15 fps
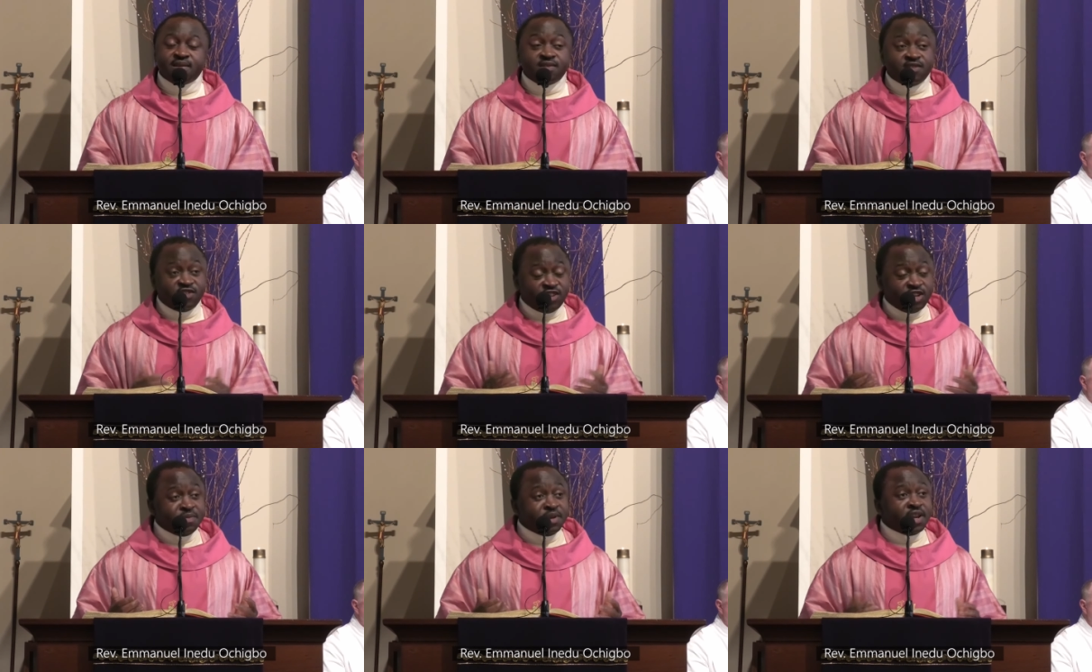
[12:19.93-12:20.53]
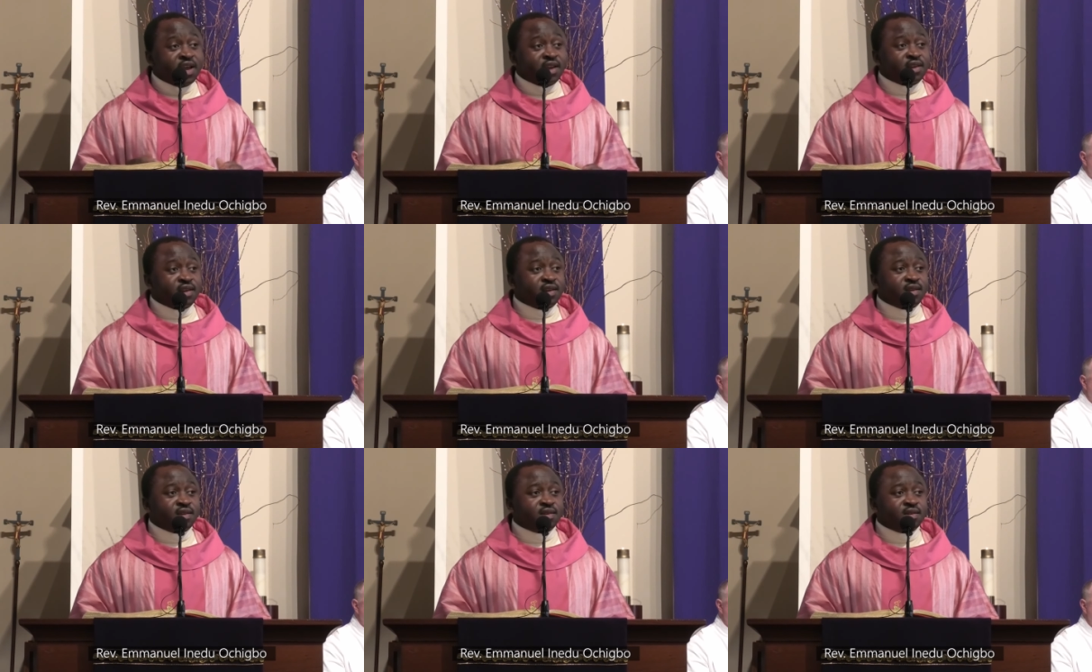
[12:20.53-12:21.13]

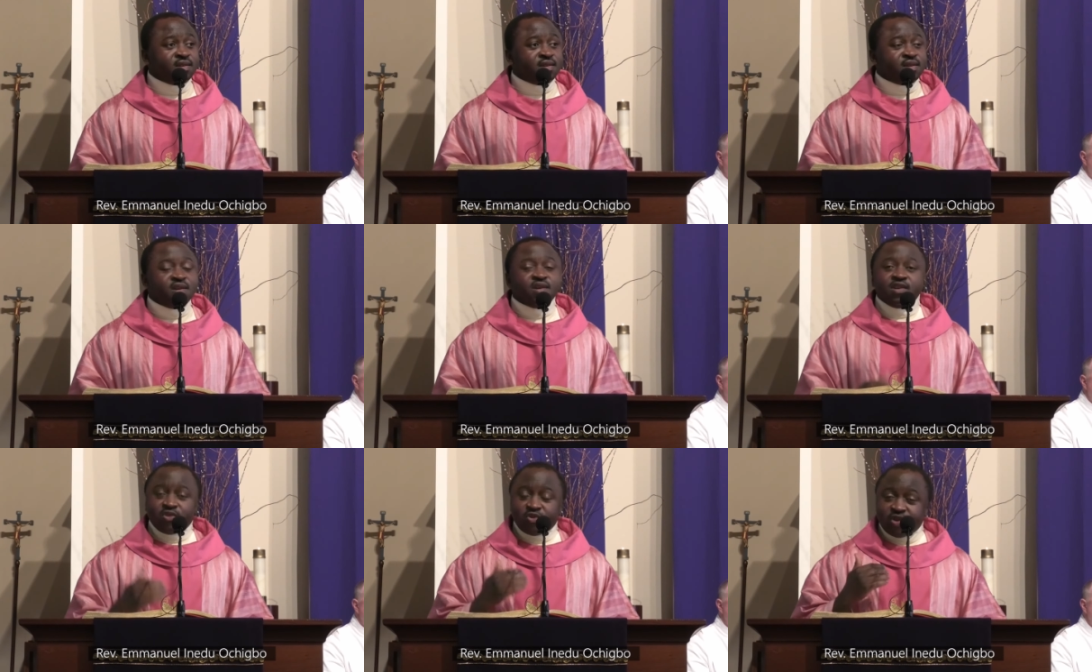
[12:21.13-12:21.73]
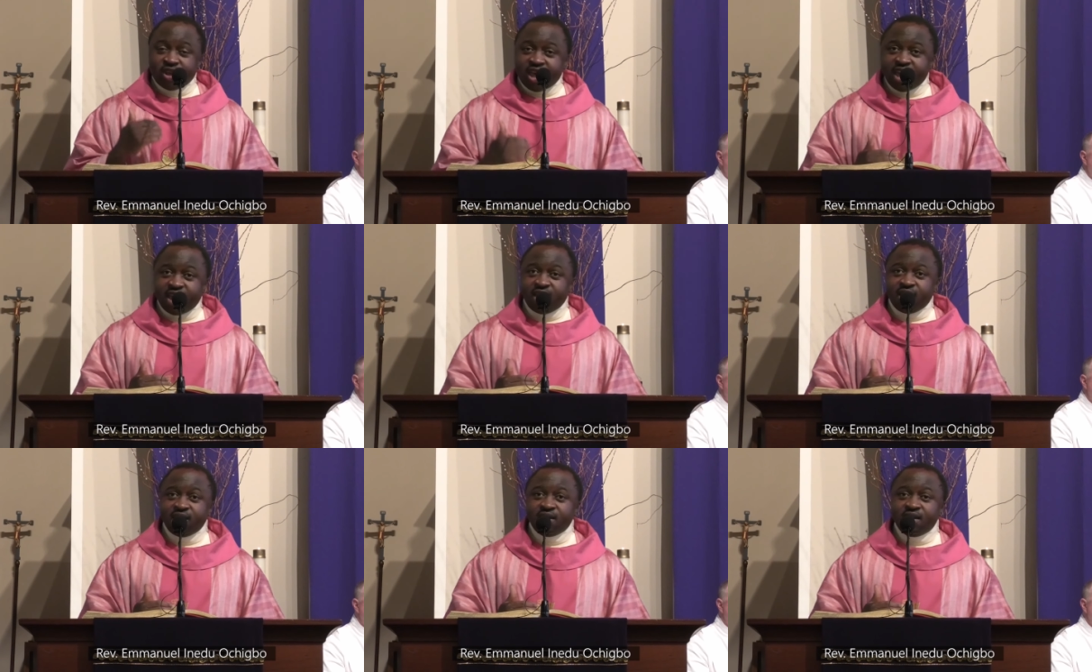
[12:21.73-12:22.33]
Similarly,
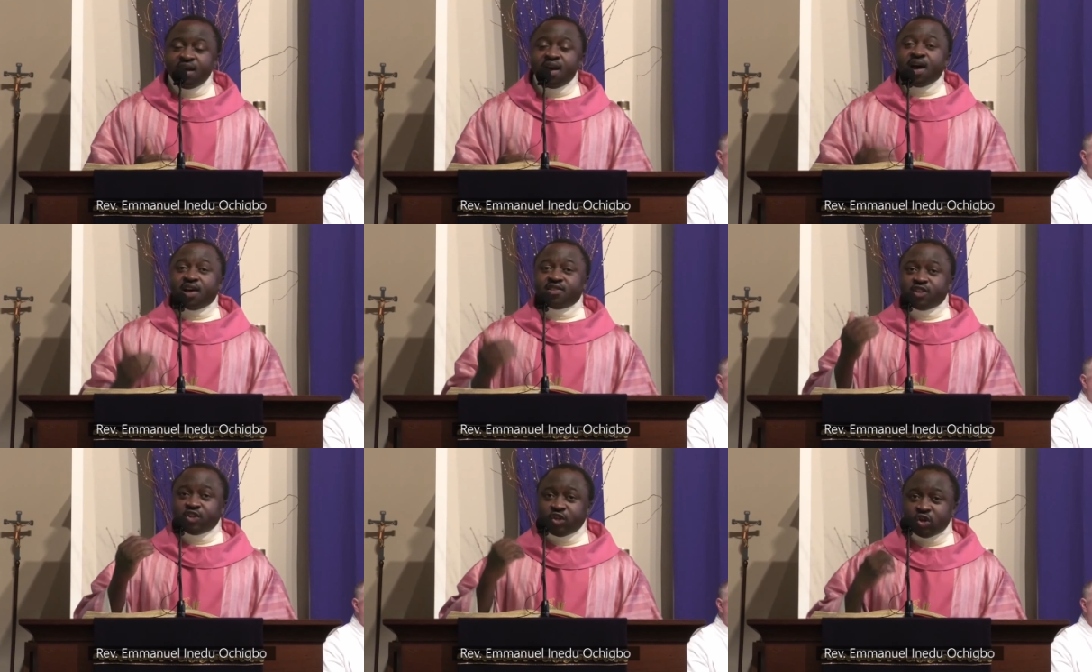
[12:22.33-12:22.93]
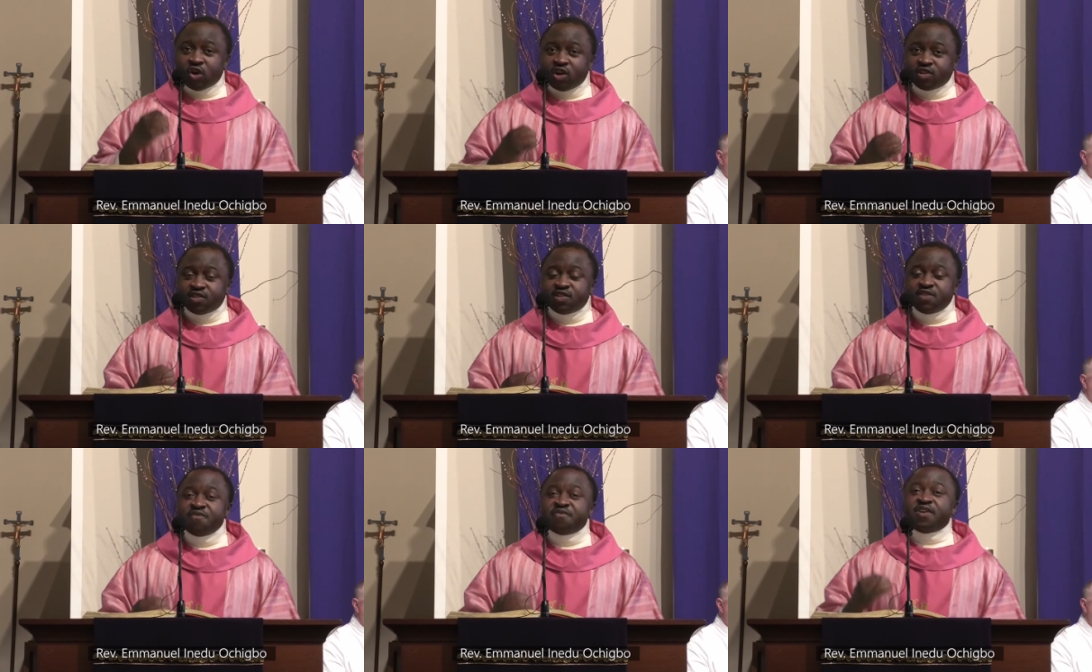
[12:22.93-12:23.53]
Today, as the church
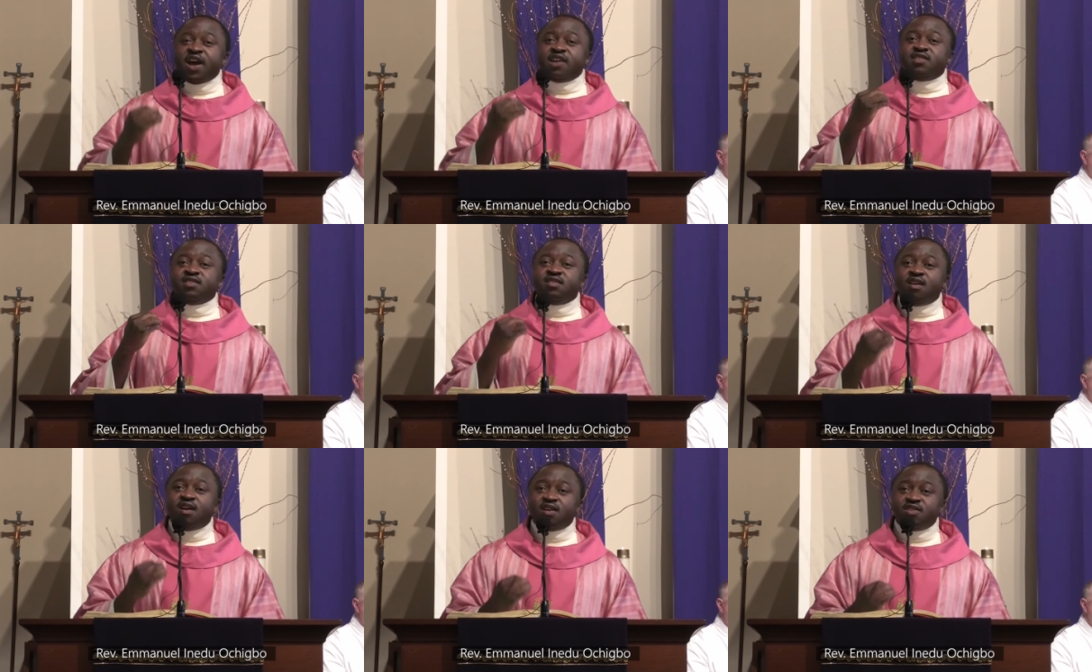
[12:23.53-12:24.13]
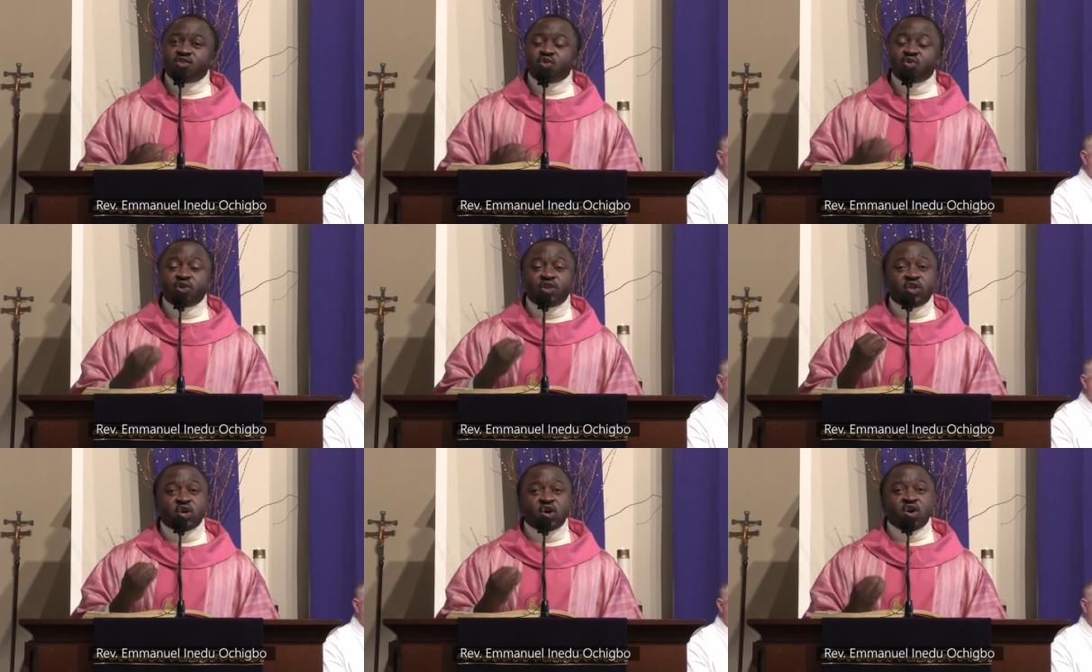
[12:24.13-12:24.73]
is inviting us to
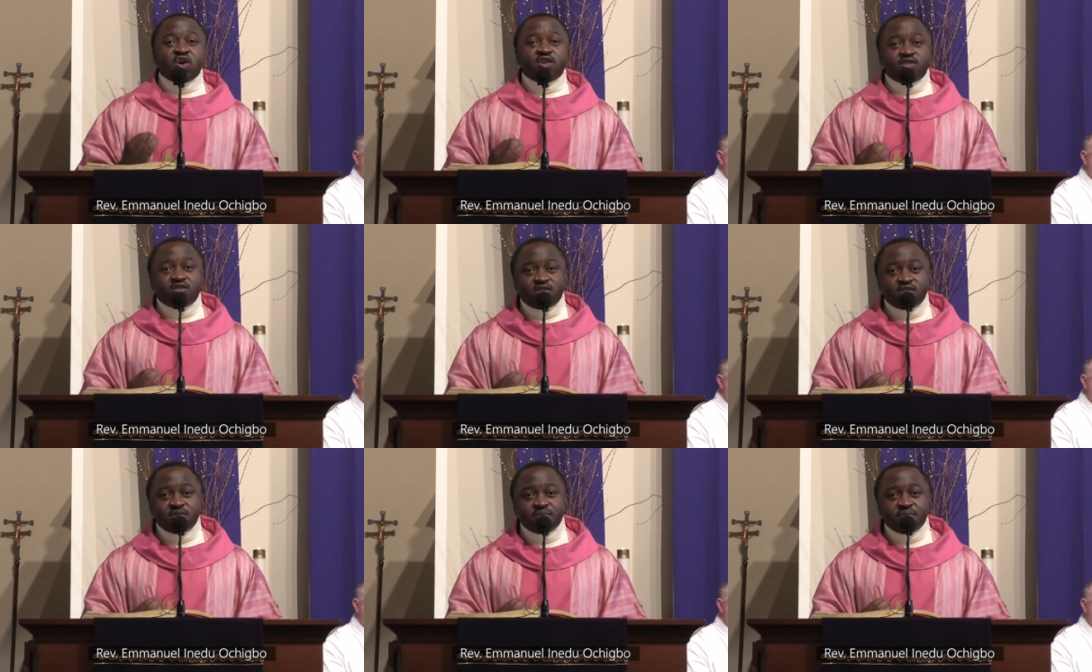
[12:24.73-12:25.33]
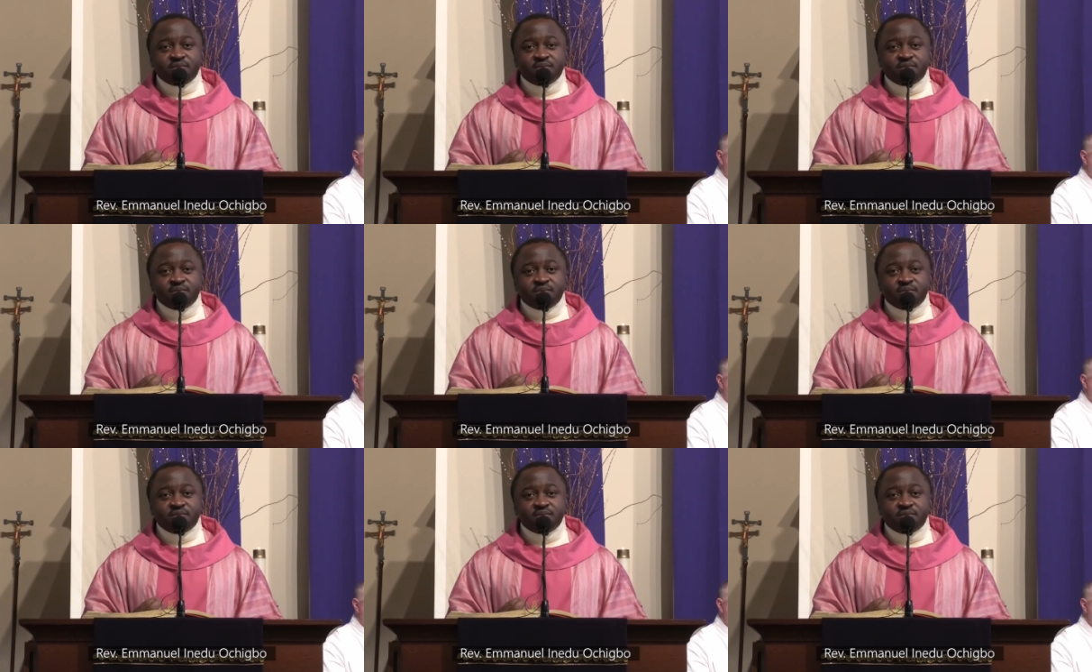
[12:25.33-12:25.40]
rejoice,